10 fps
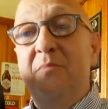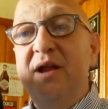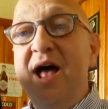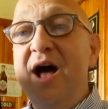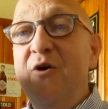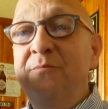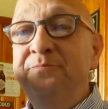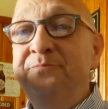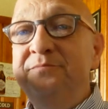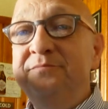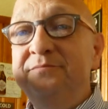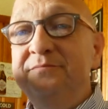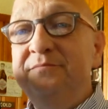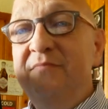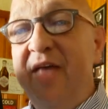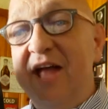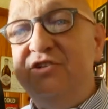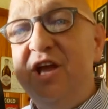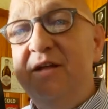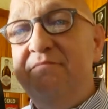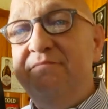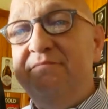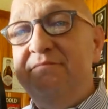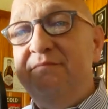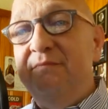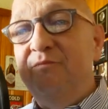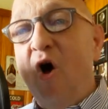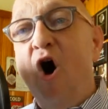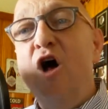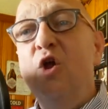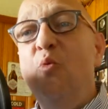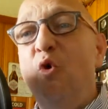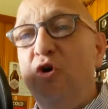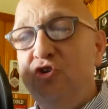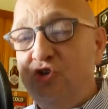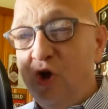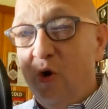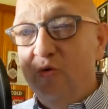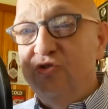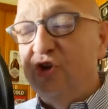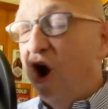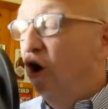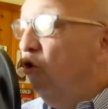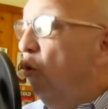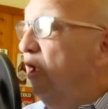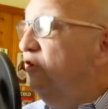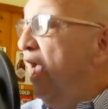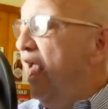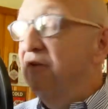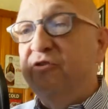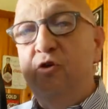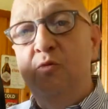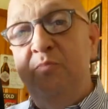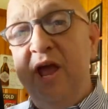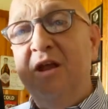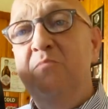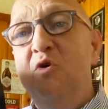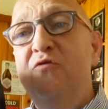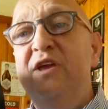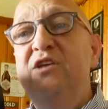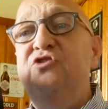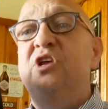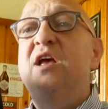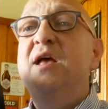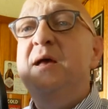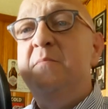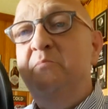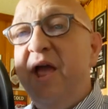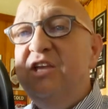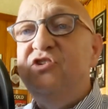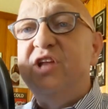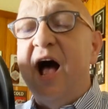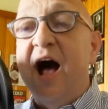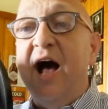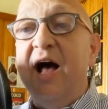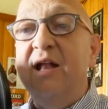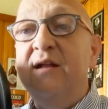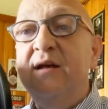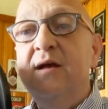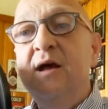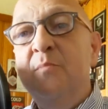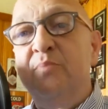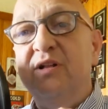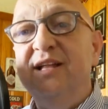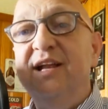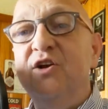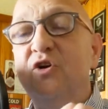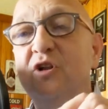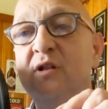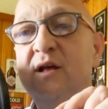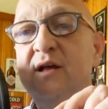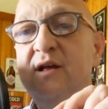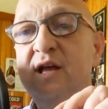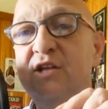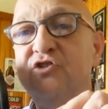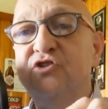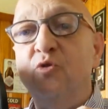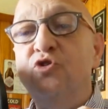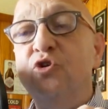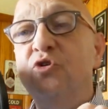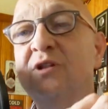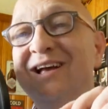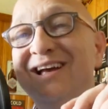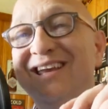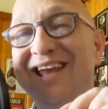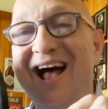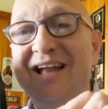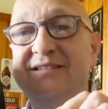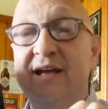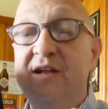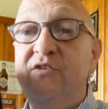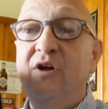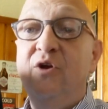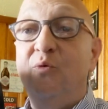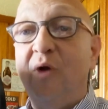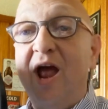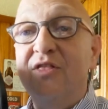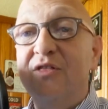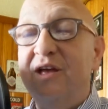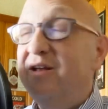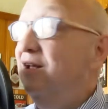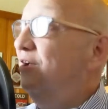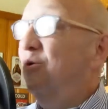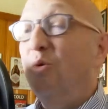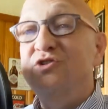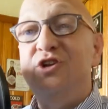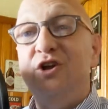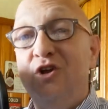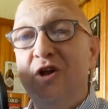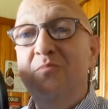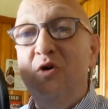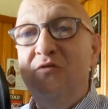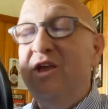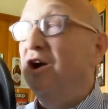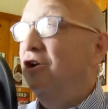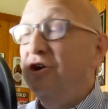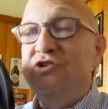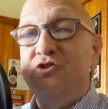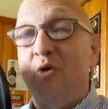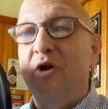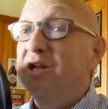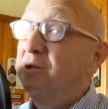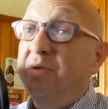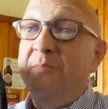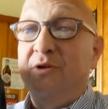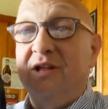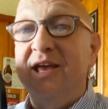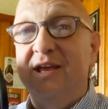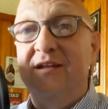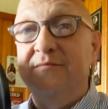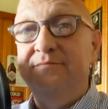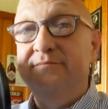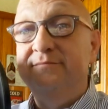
But now, that's it. All award shows are going to have to pick movies based on political and social content rather than, was it a good movie, a good story, and did people like it?